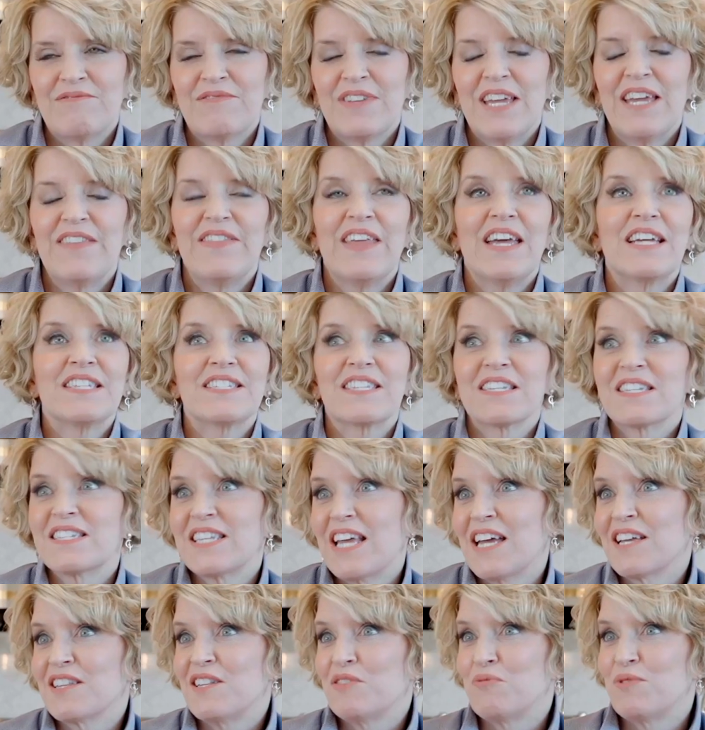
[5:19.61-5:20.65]
and that's
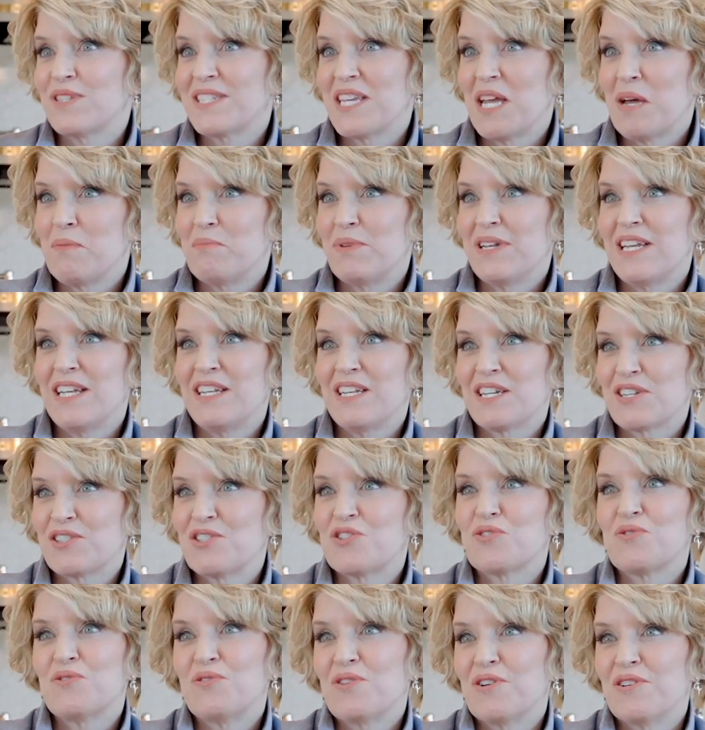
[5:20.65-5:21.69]
exactly what's happening
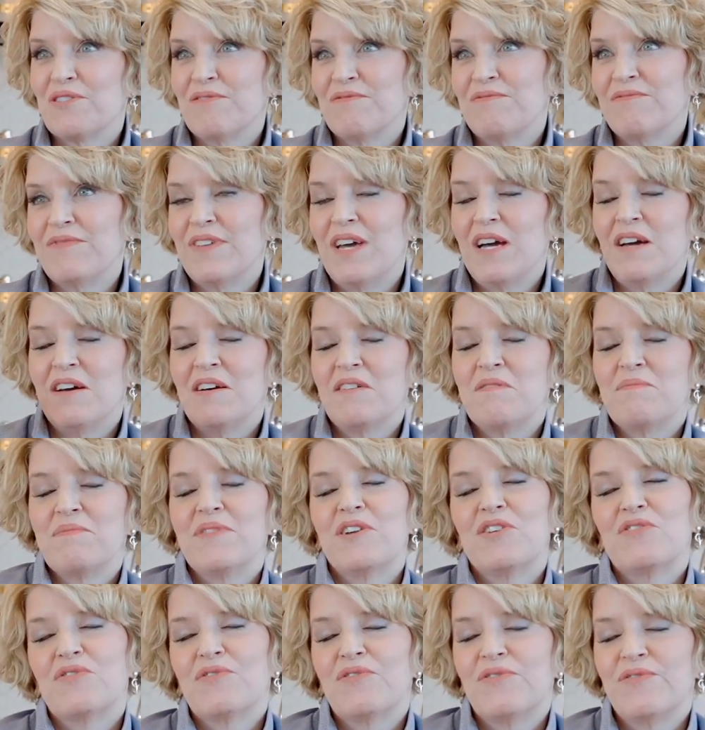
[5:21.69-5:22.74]
next door.
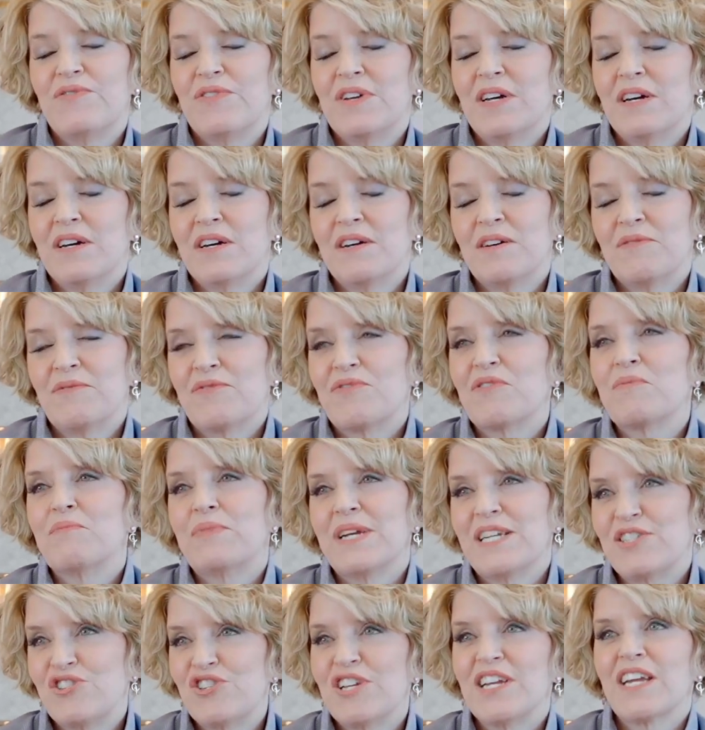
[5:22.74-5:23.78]
They're from
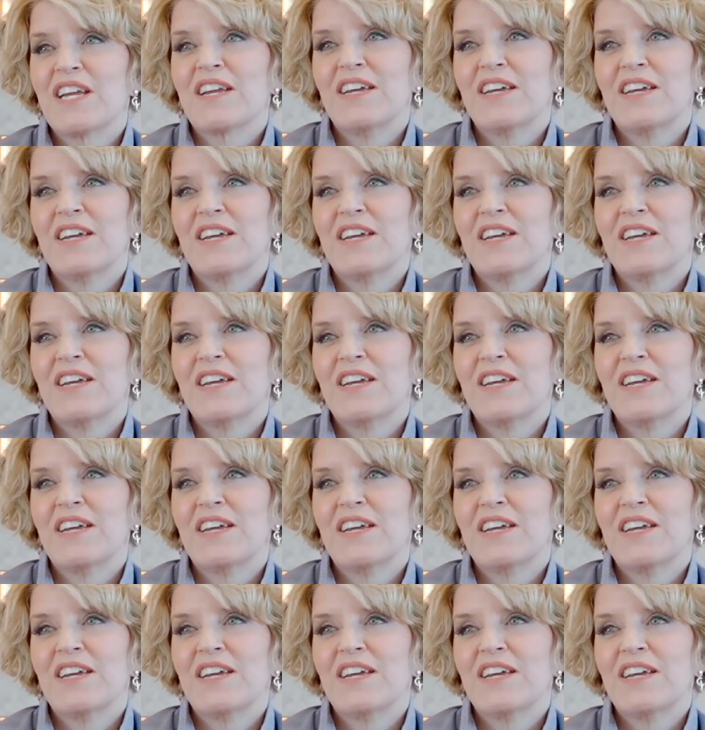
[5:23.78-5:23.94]
Beijing.